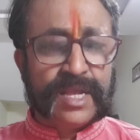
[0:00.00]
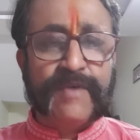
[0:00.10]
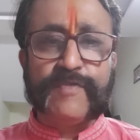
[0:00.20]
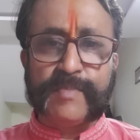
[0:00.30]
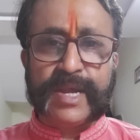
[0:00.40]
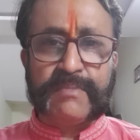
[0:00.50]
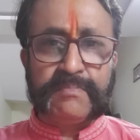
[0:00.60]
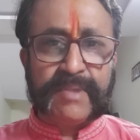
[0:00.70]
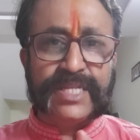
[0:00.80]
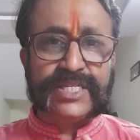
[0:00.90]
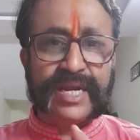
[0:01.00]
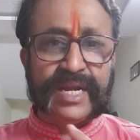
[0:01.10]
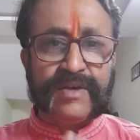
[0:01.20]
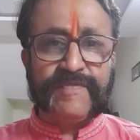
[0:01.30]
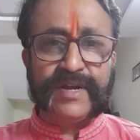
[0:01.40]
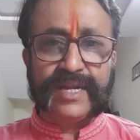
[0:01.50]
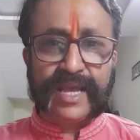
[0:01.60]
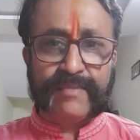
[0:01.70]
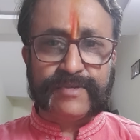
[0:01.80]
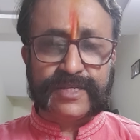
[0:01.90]
A woman much ahead of her
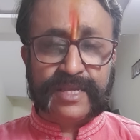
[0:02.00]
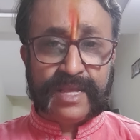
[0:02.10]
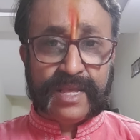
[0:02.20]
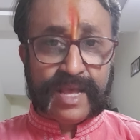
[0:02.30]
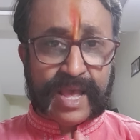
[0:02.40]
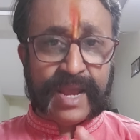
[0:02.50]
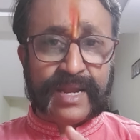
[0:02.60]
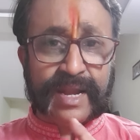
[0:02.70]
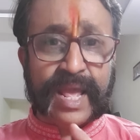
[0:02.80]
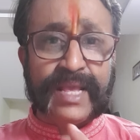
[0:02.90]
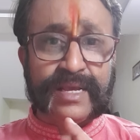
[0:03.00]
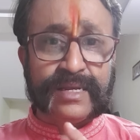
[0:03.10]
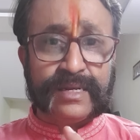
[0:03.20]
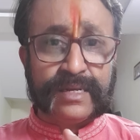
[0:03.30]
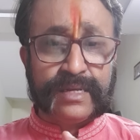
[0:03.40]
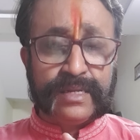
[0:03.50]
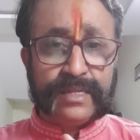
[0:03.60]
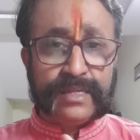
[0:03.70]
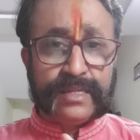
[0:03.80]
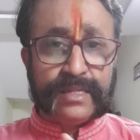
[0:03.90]
times and an icon
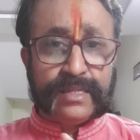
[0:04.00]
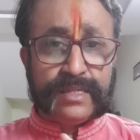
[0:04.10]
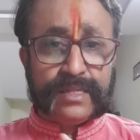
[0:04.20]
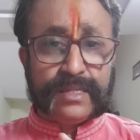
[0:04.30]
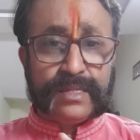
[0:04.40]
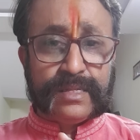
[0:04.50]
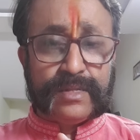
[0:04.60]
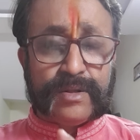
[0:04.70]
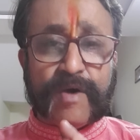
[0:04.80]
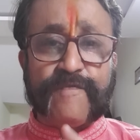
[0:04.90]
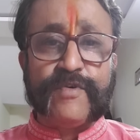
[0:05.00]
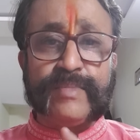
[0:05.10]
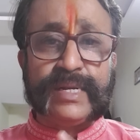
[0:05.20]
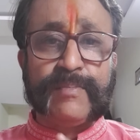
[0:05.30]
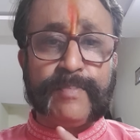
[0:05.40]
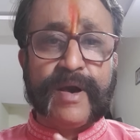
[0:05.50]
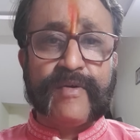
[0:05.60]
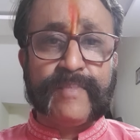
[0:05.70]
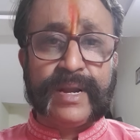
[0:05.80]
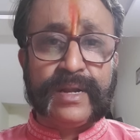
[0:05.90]
of women
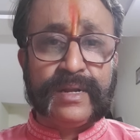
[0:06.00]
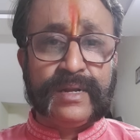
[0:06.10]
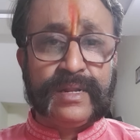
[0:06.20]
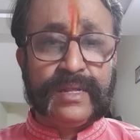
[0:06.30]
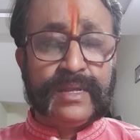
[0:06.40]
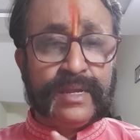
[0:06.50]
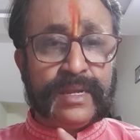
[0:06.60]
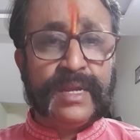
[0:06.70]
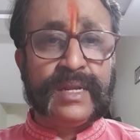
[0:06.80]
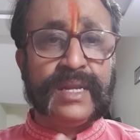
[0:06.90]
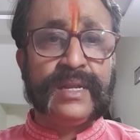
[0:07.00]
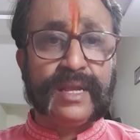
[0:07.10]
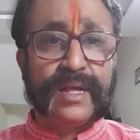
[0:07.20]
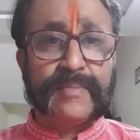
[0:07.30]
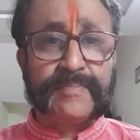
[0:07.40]
empowerment in India.